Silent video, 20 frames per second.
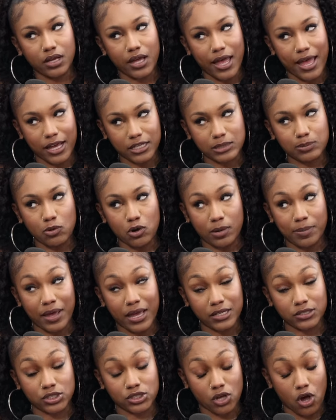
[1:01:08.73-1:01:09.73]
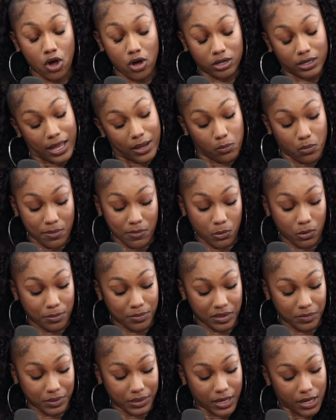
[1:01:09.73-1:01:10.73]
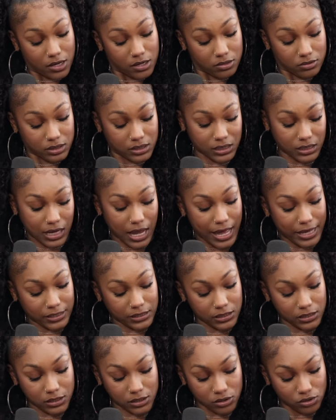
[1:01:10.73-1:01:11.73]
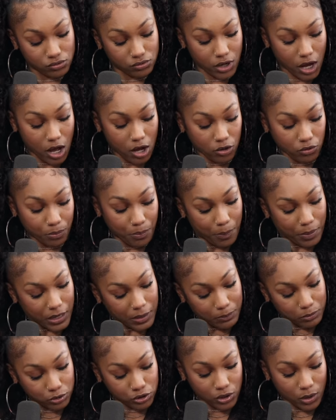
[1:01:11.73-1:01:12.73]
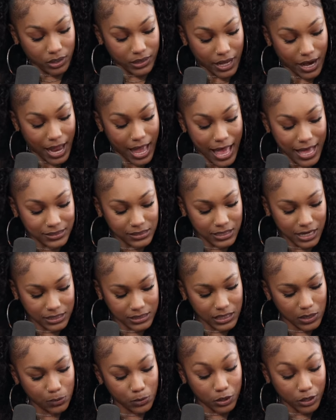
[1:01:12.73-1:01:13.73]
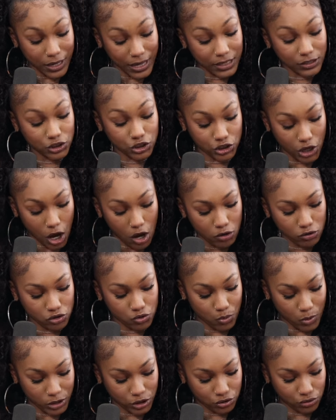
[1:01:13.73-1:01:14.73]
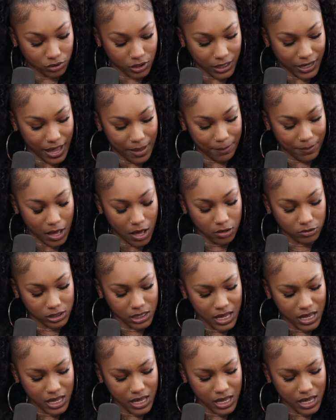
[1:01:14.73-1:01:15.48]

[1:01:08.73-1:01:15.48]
explore page is all like women with B B Ls and like, you know, people showing their ass? And I said, well, it shows what you look at most.